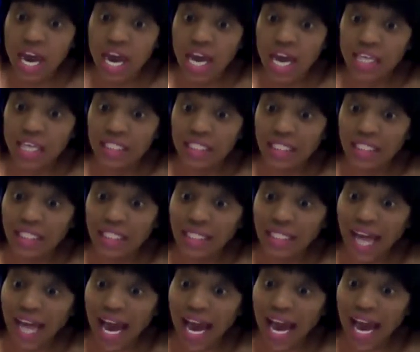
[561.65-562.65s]
and
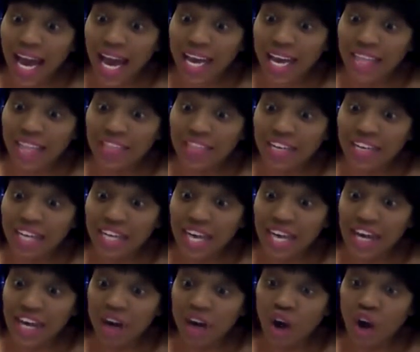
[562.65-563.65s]
slide the
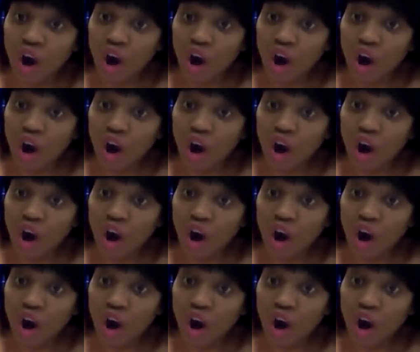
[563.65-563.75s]
nail